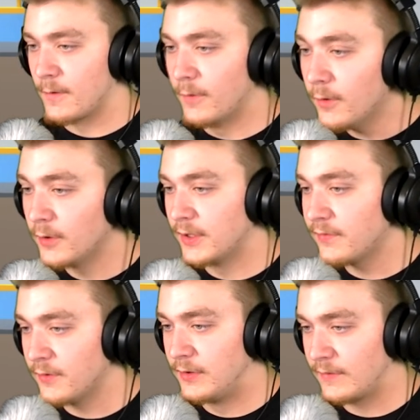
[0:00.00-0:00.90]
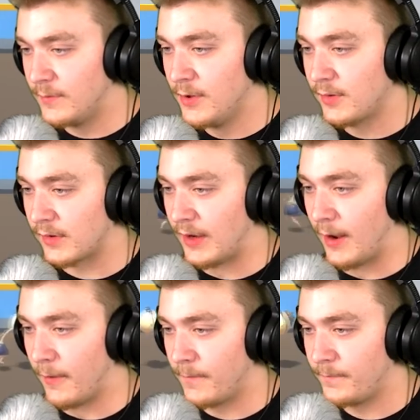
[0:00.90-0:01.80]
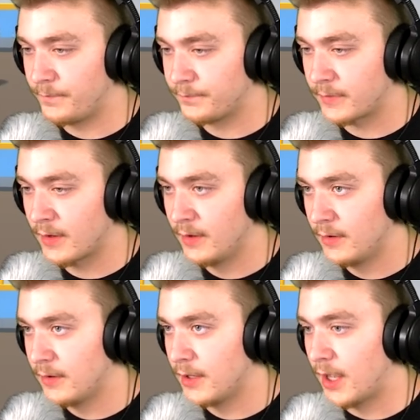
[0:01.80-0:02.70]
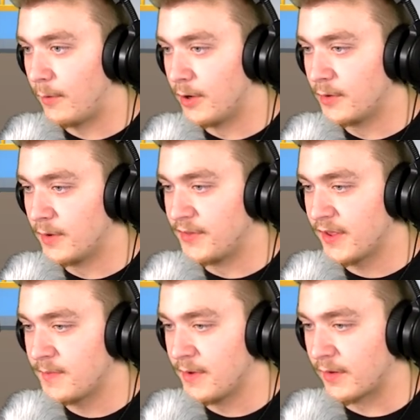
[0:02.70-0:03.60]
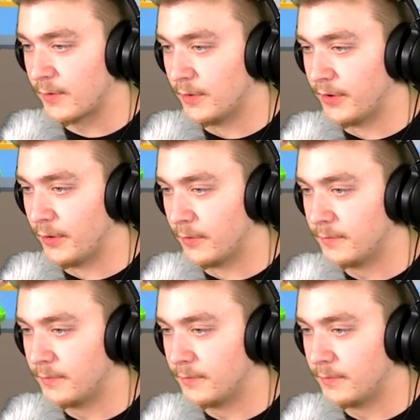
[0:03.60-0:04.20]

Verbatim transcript: Whoa, different, different music now. I wonder what this music will do.